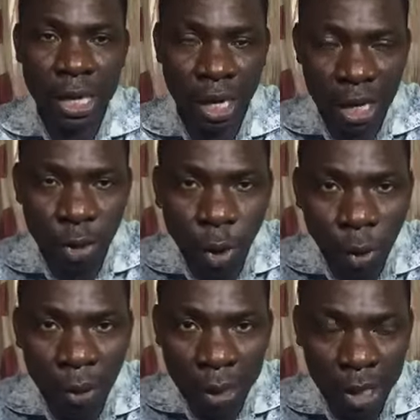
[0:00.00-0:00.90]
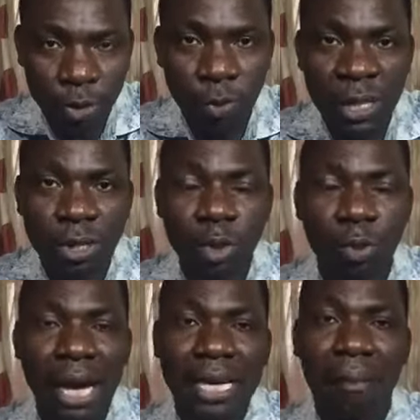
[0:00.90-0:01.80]
little bit
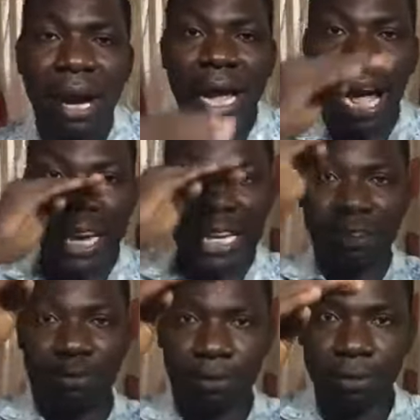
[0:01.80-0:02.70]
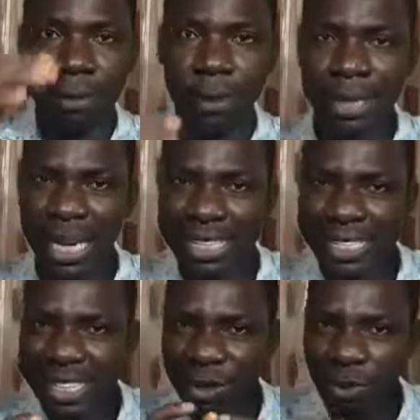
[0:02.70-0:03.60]
lower than my eye level, there is
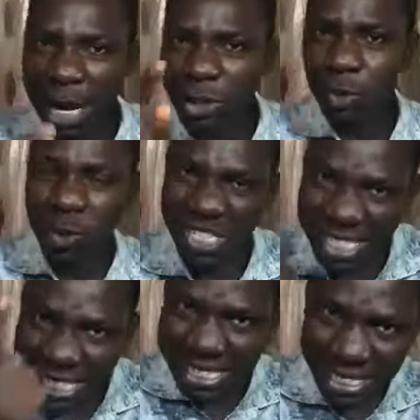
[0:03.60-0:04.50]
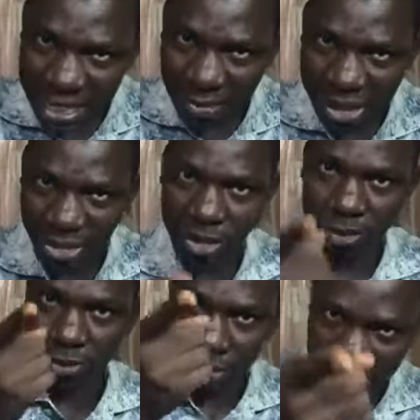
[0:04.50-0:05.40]
a way you will see the image
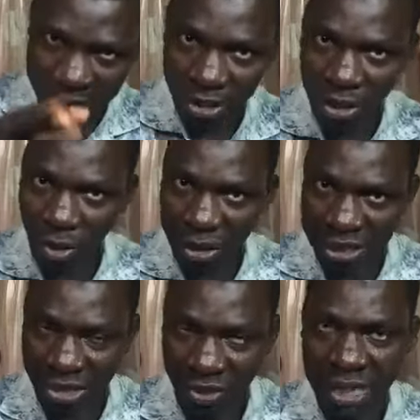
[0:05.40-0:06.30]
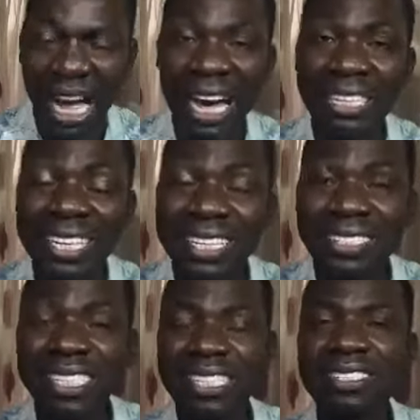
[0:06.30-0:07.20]
on the screen. And this
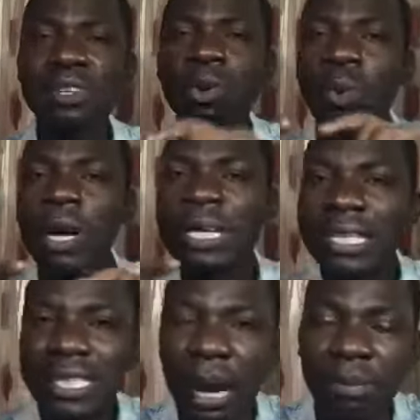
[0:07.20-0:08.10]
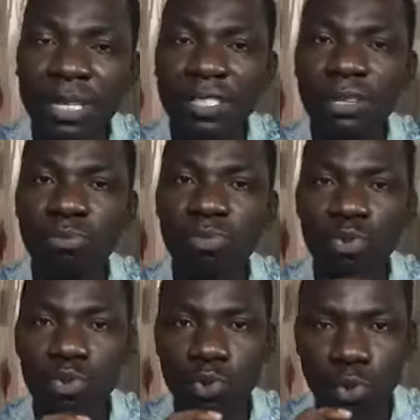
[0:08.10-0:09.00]
is what determines the
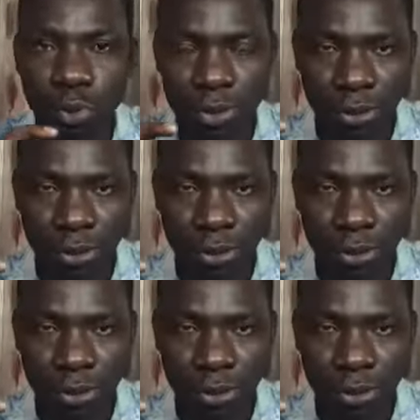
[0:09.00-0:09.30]
mood